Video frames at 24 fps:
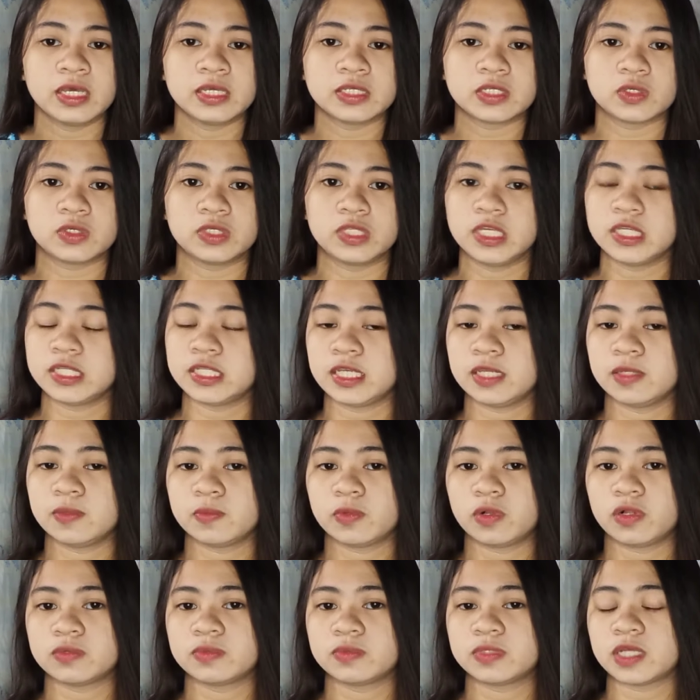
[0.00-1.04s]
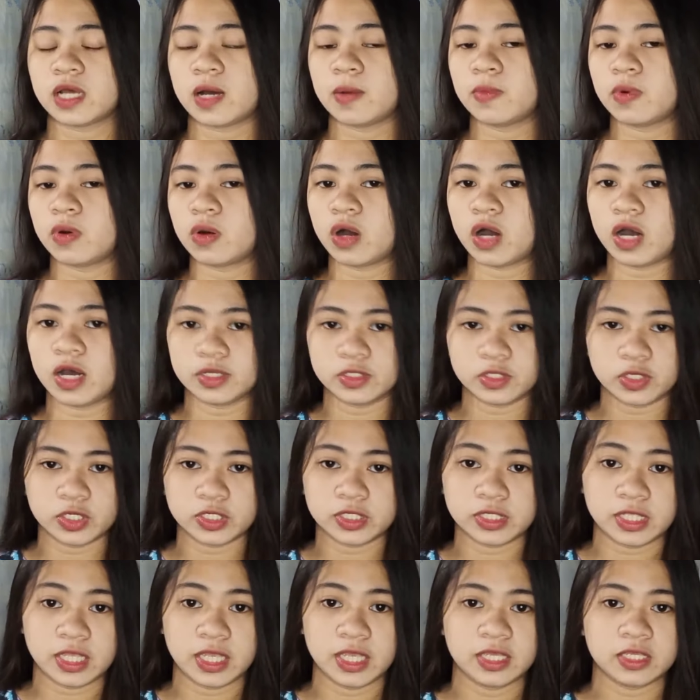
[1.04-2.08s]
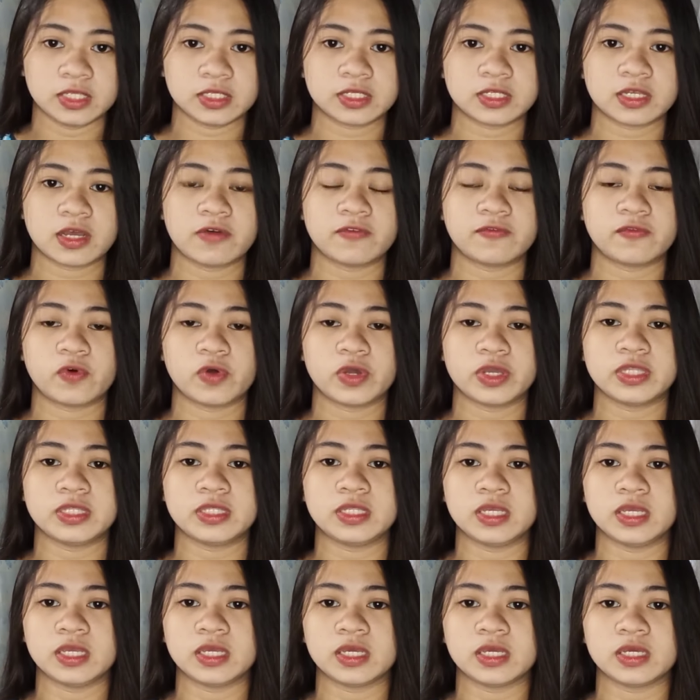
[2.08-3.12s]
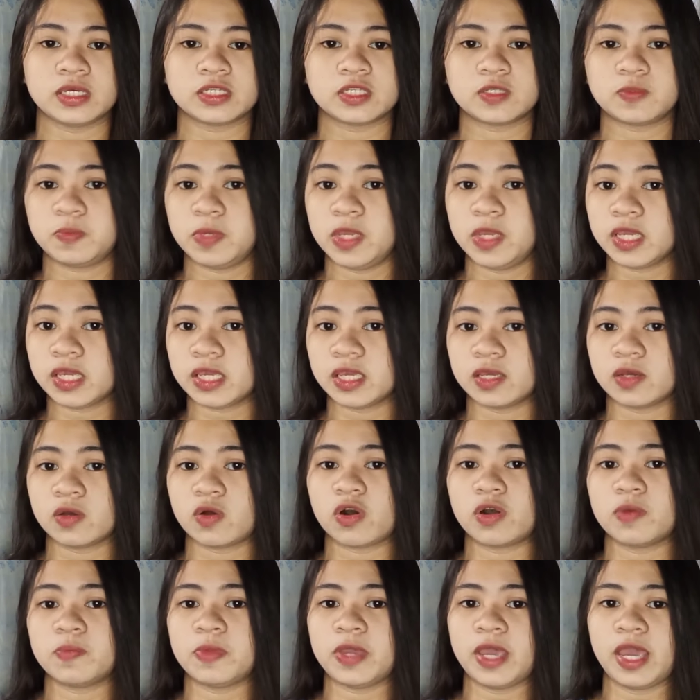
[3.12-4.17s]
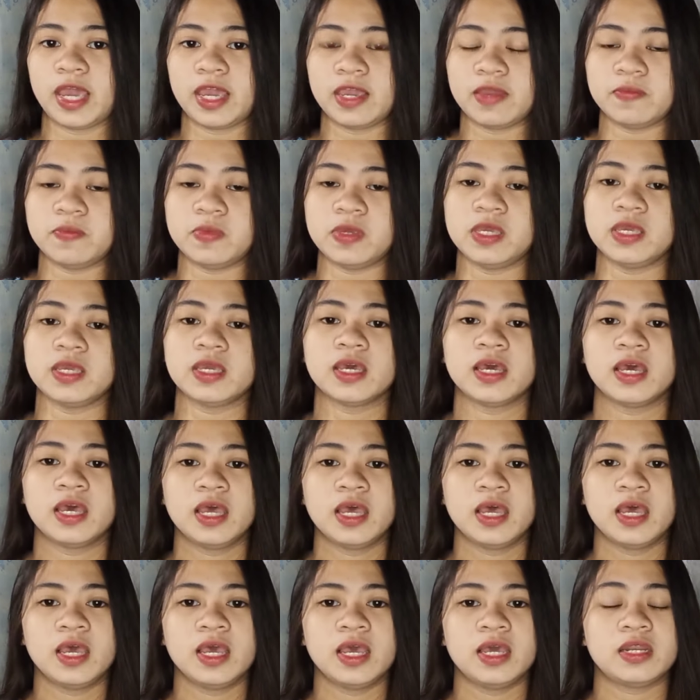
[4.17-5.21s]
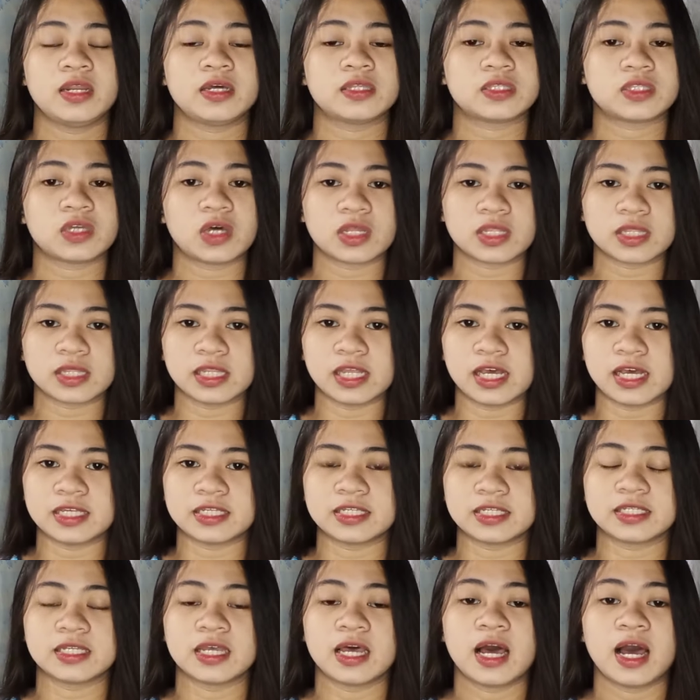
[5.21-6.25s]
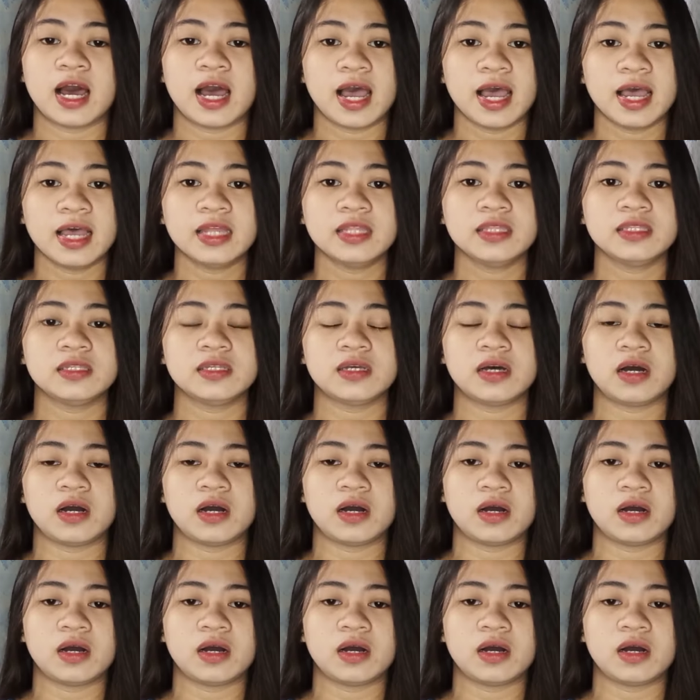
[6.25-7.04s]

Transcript: So this involves, among other things, avoiding speaking or behaving in a thoughtless and